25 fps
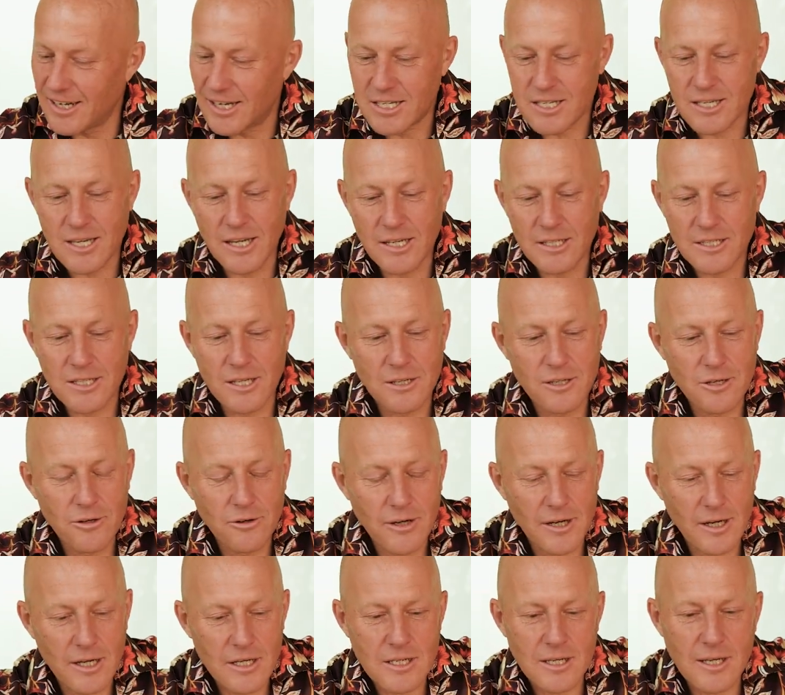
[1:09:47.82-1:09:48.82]
I said to
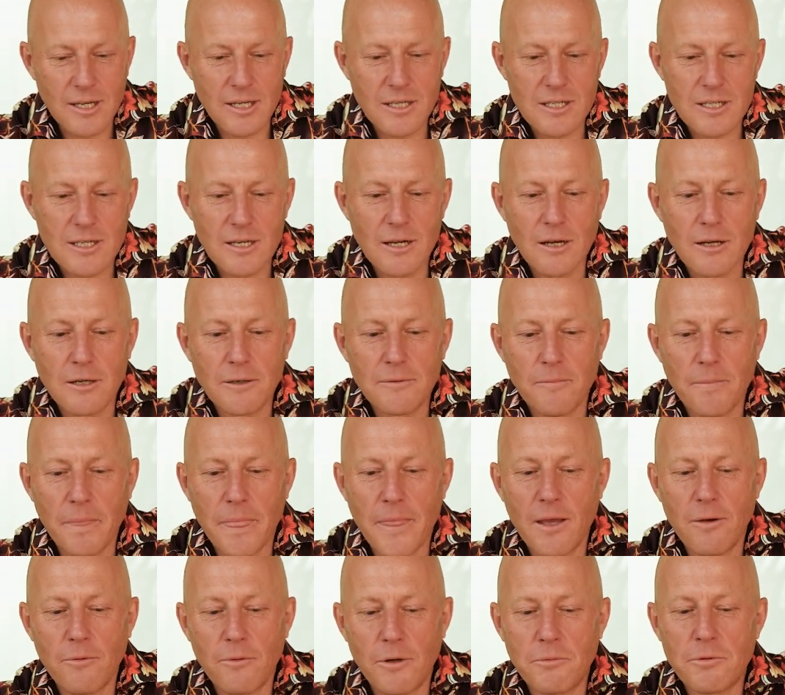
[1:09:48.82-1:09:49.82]
Dorian, I said, so
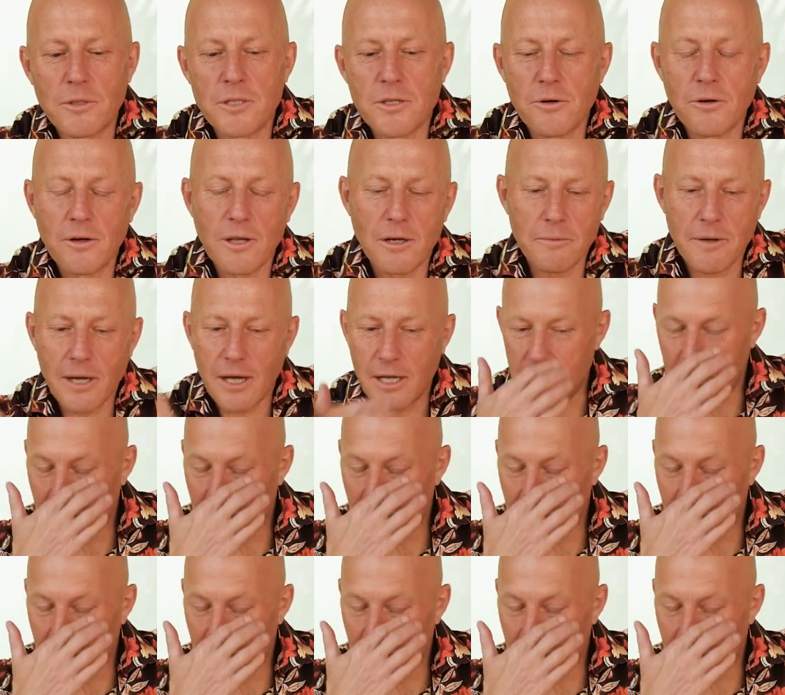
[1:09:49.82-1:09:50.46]
we were talking about